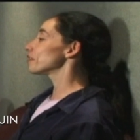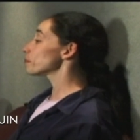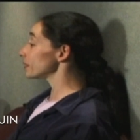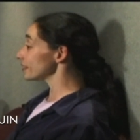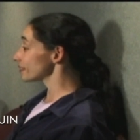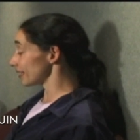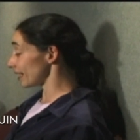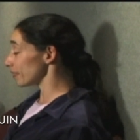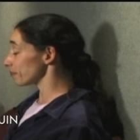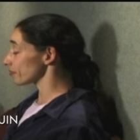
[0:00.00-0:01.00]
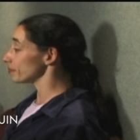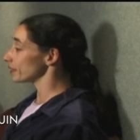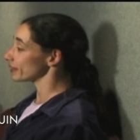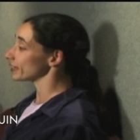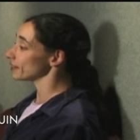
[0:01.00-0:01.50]
The piece that I'm
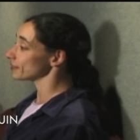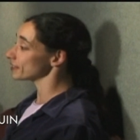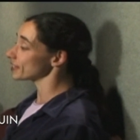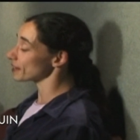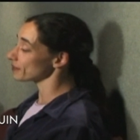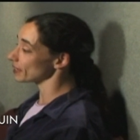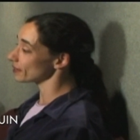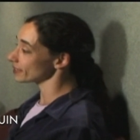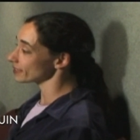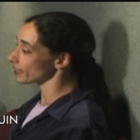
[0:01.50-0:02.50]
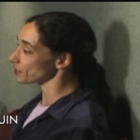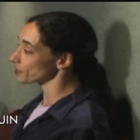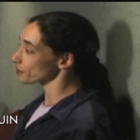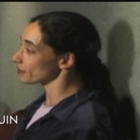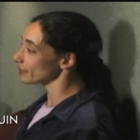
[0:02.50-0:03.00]
premiering here at the Dougherty Arts
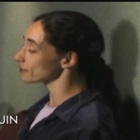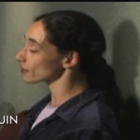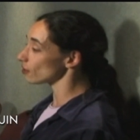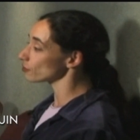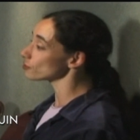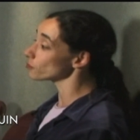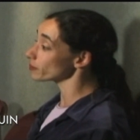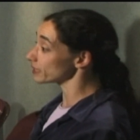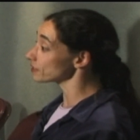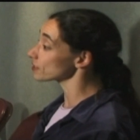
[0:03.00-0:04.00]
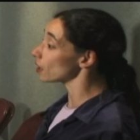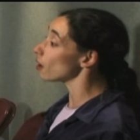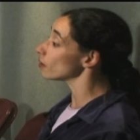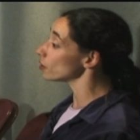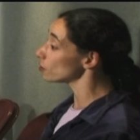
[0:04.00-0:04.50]
Center is called No Place to
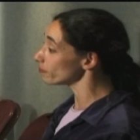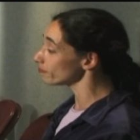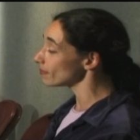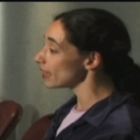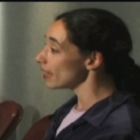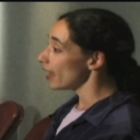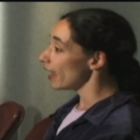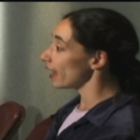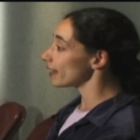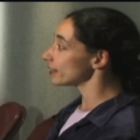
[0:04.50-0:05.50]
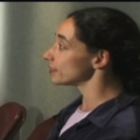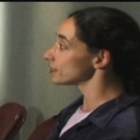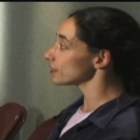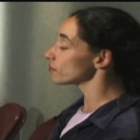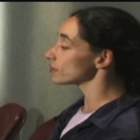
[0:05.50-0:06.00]
Call Home,
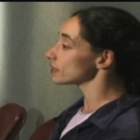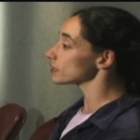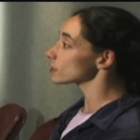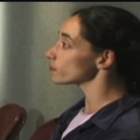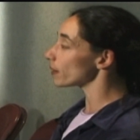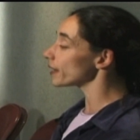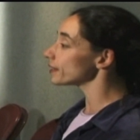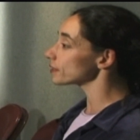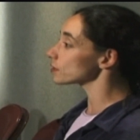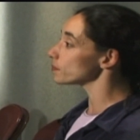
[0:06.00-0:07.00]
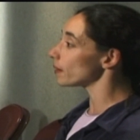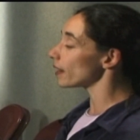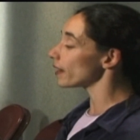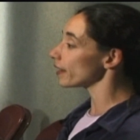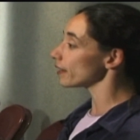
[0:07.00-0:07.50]
and it was inspired
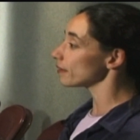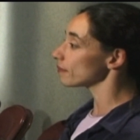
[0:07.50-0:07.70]
by